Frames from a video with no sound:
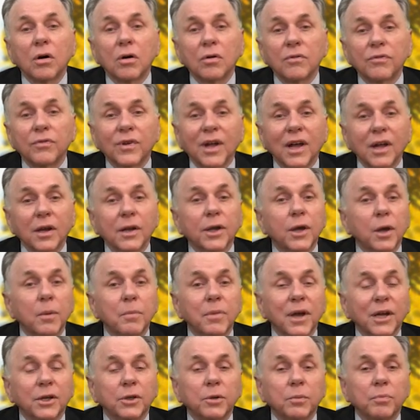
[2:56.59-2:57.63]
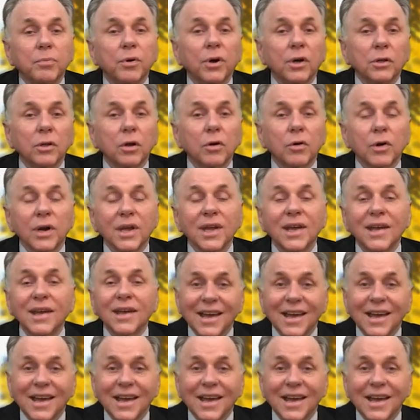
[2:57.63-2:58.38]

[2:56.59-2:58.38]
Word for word: of Helicobacter pylori